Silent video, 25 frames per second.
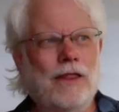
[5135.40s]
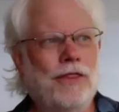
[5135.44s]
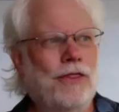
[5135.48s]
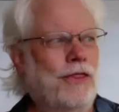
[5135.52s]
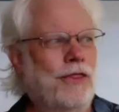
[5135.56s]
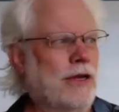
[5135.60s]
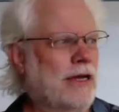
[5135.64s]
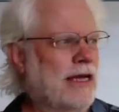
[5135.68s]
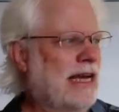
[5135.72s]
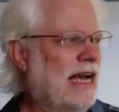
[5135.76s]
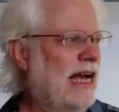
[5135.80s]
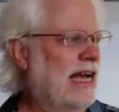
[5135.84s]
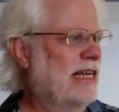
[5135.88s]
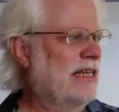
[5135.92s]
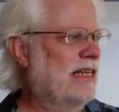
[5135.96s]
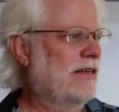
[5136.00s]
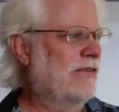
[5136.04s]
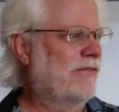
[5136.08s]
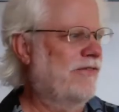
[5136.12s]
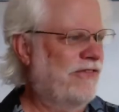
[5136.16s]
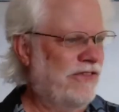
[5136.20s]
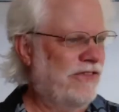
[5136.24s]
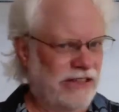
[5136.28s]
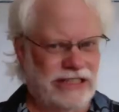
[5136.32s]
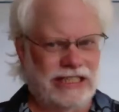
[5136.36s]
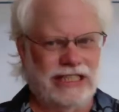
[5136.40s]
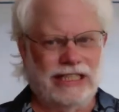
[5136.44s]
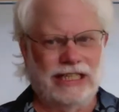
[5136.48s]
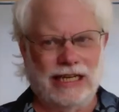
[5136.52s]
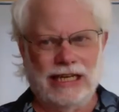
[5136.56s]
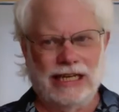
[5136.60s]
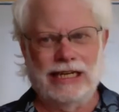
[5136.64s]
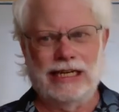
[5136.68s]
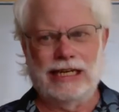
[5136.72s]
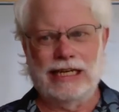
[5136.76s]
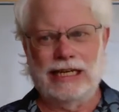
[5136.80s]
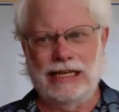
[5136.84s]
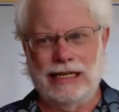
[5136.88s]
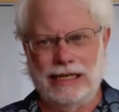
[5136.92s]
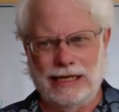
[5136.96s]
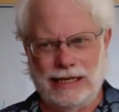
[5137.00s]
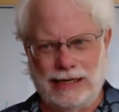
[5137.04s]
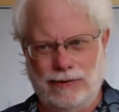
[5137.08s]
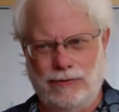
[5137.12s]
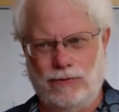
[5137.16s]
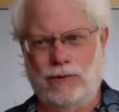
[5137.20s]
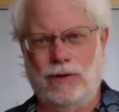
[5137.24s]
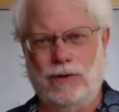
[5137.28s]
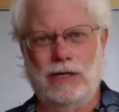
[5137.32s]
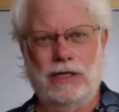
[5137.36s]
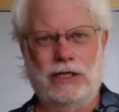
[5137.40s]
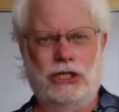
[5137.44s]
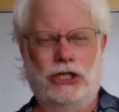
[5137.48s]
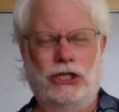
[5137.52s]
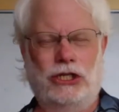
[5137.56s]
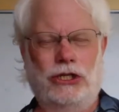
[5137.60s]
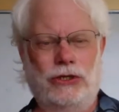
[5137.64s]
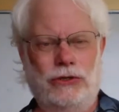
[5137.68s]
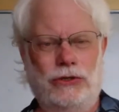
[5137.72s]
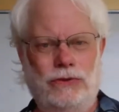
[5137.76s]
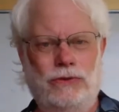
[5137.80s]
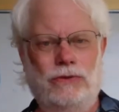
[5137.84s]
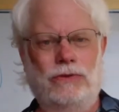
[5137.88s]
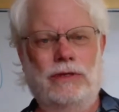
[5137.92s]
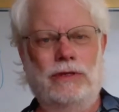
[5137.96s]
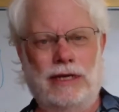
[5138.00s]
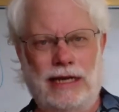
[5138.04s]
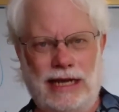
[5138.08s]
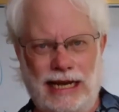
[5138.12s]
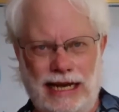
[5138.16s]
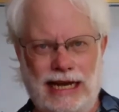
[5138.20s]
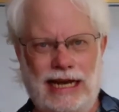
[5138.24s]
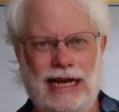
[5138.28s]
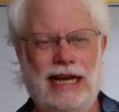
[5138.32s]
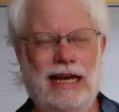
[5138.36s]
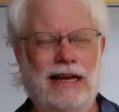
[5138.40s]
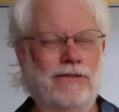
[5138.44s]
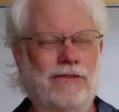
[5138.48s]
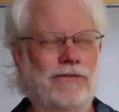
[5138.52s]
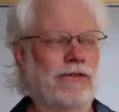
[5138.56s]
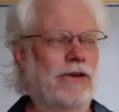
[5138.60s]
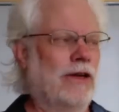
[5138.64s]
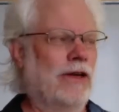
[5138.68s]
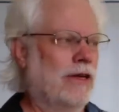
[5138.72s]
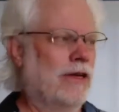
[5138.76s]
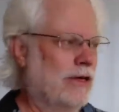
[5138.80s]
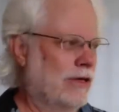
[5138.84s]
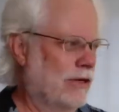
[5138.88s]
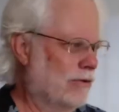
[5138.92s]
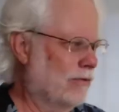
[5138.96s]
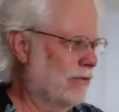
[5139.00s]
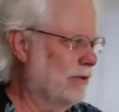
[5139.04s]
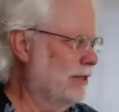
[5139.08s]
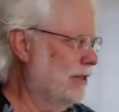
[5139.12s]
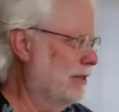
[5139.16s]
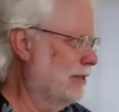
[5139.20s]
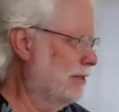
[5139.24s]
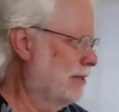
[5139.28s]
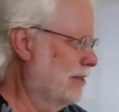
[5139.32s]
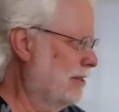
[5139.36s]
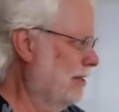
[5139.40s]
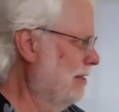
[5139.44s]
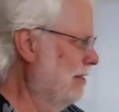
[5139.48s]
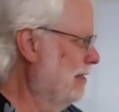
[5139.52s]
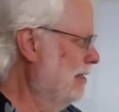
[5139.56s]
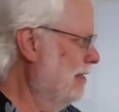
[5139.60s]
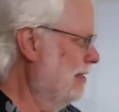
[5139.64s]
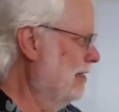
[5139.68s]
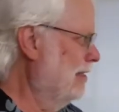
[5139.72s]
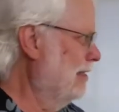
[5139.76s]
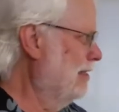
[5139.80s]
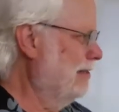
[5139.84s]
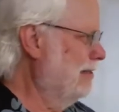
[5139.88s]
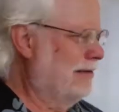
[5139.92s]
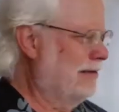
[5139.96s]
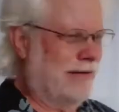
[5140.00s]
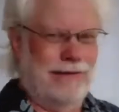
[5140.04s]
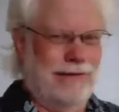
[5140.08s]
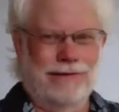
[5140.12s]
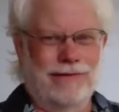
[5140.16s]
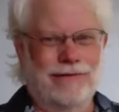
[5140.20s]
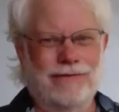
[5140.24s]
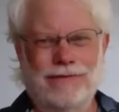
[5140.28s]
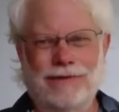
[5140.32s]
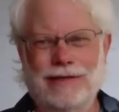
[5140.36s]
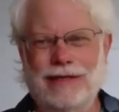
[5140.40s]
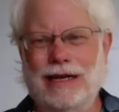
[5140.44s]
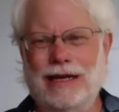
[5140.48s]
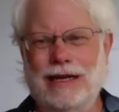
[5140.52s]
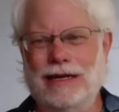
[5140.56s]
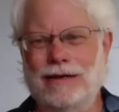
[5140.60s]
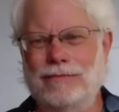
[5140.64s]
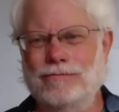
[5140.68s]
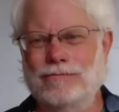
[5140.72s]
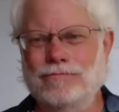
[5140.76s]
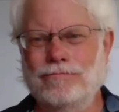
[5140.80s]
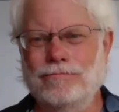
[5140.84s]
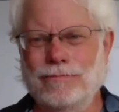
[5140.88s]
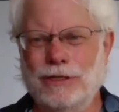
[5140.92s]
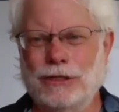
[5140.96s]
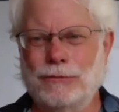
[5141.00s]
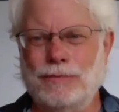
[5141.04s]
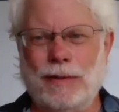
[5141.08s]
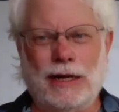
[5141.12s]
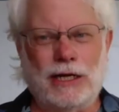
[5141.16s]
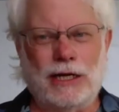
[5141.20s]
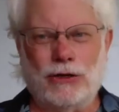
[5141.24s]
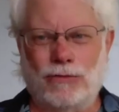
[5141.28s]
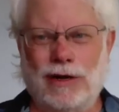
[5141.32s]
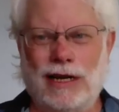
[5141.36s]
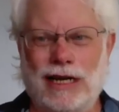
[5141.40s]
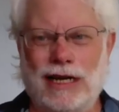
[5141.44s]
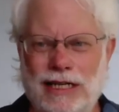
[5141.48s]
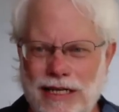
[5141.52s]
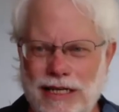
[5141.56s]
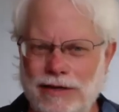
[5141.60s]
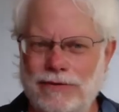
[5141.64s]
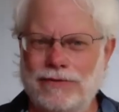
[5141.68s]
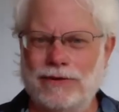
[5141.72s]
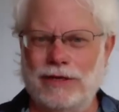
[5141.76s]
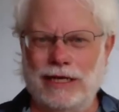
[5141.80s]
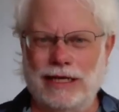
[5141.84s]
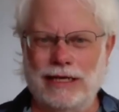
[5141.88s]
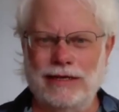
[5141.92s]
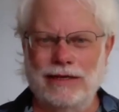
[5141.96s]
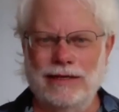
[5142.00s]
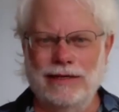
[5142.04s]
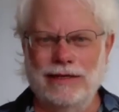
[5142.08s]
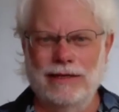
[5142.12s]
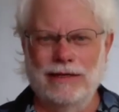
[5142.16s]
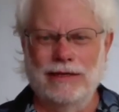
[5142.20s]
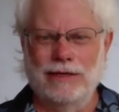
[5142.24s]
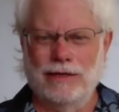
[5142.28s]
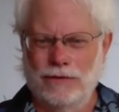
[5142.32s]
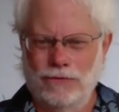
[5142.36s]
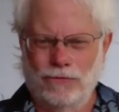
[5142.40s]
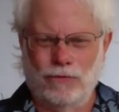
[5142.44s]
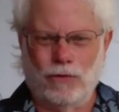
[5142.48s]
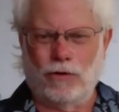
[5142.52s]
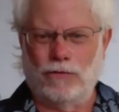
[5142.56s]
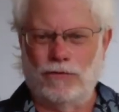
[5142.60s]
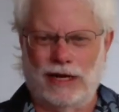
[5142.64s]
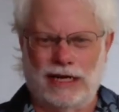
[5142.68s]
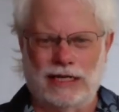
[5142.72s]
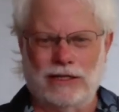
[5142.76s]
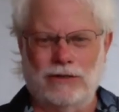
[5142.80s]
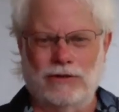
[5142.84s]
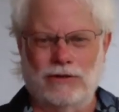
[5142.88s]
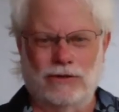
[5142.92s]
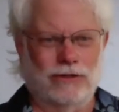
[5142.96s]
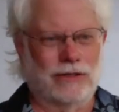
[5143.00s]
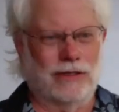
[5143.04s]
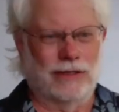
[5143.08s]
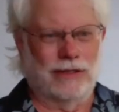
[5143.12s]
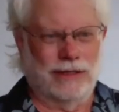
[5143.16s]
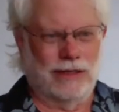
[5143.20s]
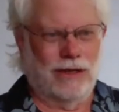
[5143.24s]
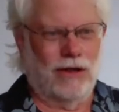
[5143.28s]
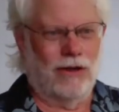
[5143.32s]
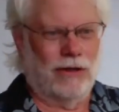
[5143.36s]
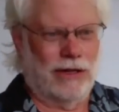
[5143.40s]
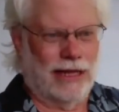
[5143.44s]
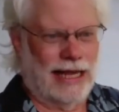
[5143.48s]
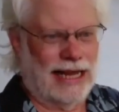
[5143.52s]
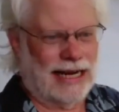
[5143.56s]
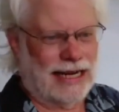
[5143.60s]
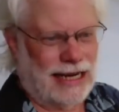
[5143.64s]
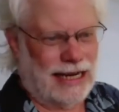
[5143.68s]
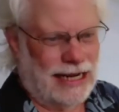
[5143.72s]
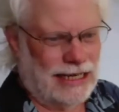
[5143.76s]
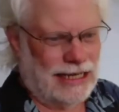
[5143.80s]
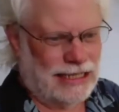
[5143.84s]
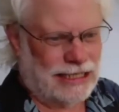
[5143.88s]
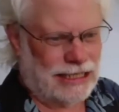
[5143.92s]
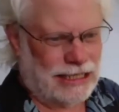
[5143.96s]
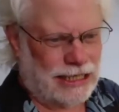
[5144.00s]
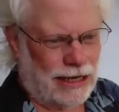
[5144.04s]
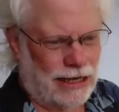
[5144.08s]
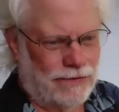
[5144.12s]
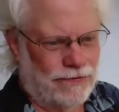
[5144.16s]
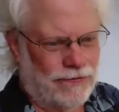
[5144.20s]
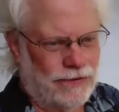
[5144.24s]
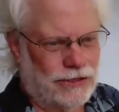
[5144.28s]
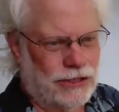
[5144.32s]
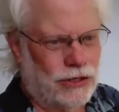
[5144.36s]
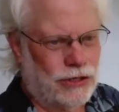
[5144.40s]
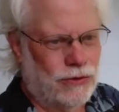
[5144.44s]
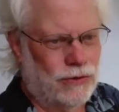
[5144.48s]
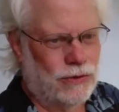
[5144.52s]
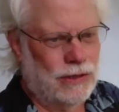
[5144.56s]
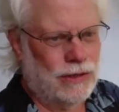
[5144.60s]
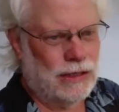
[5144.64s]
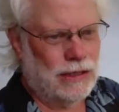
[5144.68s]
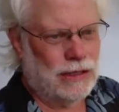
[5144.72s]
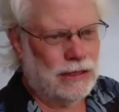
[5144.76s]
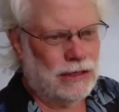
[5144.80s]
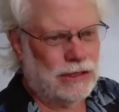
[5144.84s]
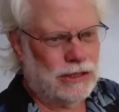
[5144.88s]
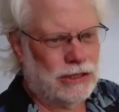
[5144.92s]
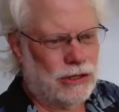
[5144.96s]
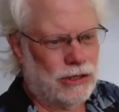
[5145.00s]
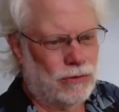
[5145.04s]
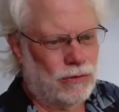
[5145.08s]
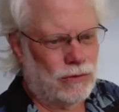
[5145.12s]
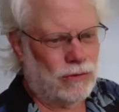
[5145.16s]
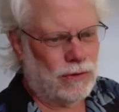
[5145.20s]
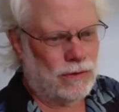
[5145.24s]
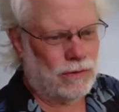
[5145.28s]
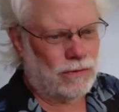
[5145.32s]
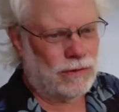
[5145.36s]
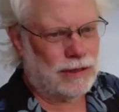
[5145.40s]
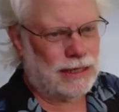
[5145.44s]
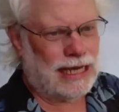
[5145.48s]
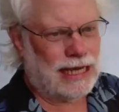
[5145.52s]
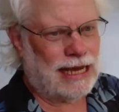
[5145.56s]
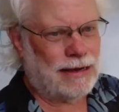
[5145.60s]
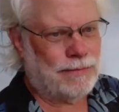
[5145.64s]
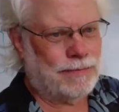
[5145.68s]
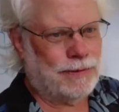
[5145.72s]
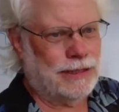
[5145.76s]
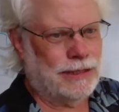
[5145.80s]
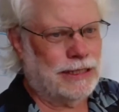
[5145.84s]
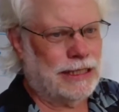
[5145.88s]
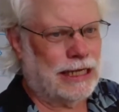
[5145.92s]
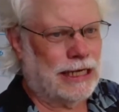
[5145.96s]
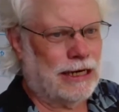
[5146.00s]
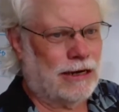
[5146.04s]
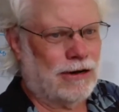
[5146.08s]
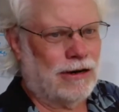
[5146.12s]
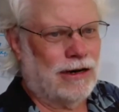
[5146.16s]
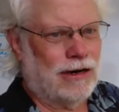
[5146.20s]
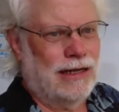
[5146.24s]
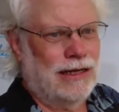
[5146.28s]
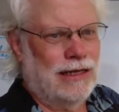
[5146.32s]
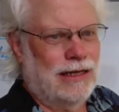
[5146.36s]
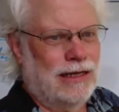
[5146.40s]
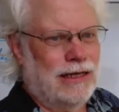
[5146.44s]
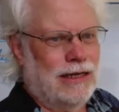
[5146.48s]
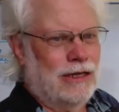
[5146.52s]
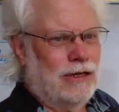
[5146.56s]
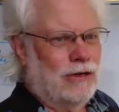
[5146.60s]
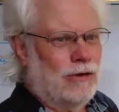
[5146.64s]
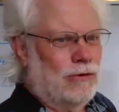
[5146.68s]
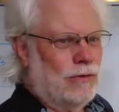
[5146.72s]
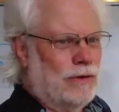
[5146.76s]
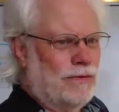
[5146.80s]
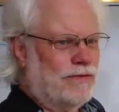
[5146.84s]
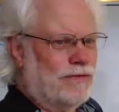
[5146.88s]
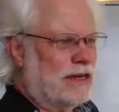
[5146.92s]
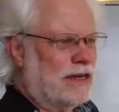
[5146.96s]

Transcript: the kind of facility I want you to have with special relativity for vectors and all that kind of stuff. So what happens here? We've